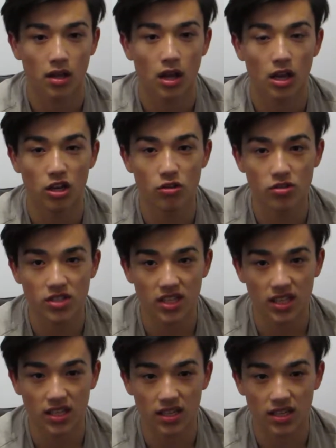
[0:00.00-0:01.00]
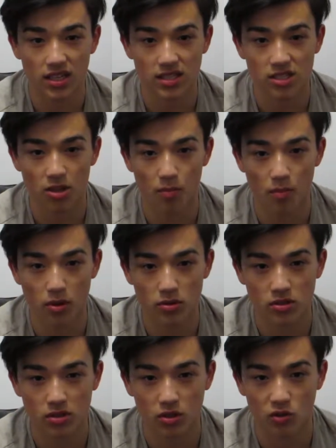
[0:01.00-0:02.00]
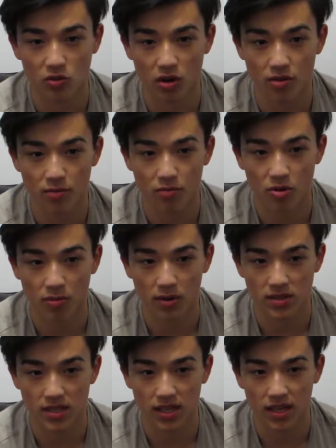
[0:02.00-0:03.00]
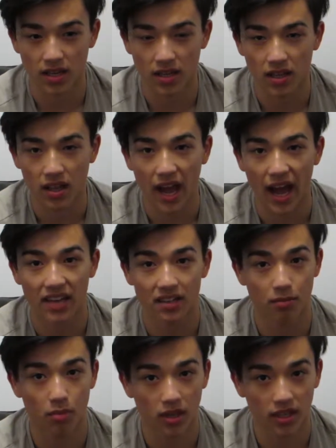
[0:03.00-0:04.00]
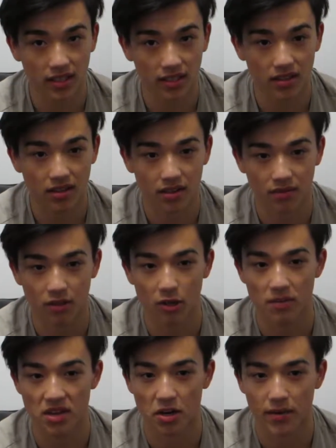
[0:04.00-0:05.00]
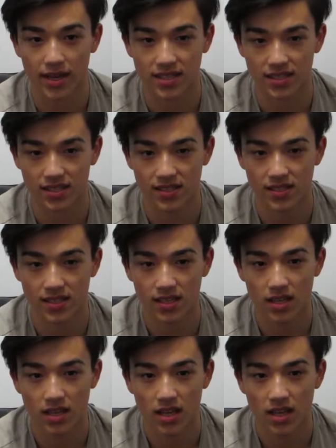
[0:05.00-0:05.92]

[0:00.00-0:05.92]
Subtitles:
Leucine is the most growth promoting anabolic of the amino acids,